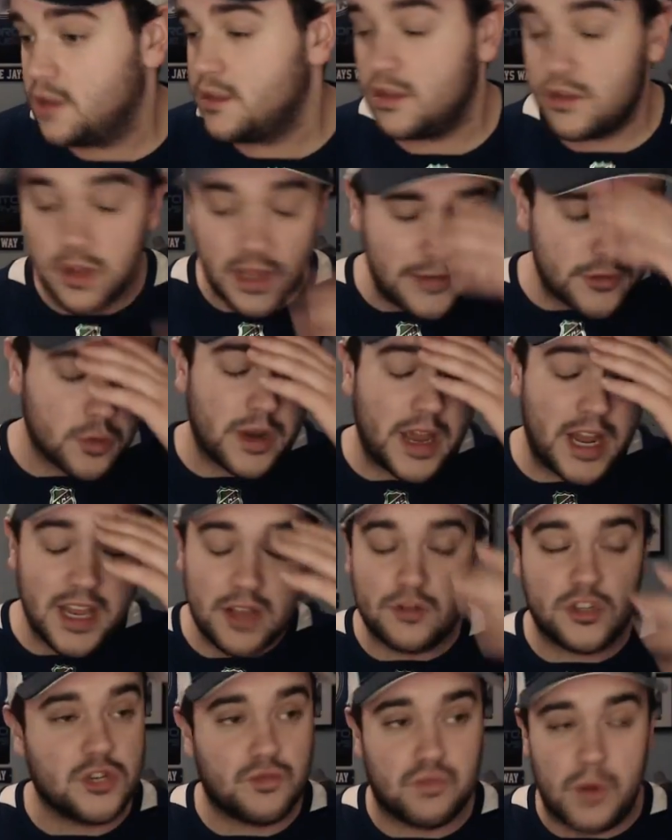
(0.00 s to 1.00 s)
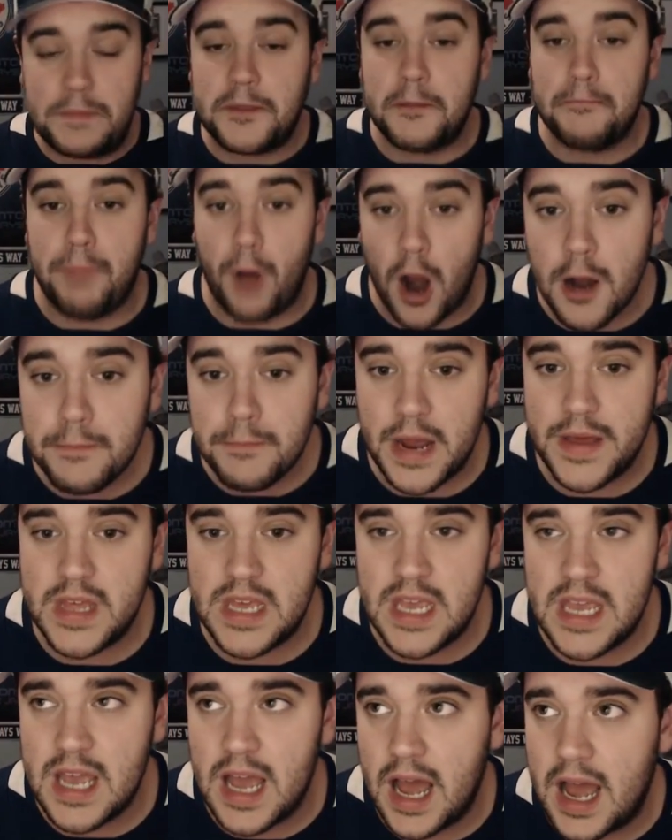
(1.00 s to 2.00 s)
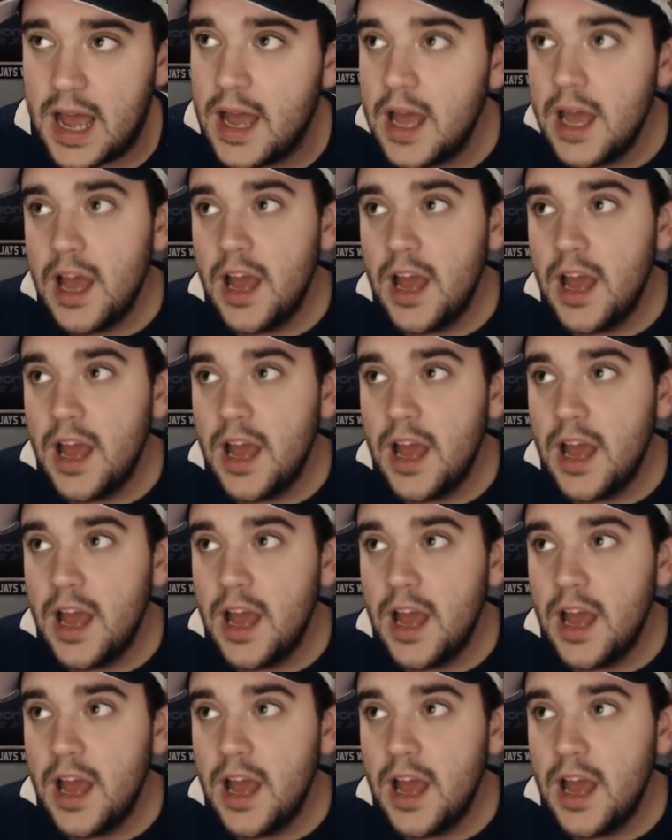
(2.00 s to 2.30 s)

The Leafs were getting just ripped apart by the uh,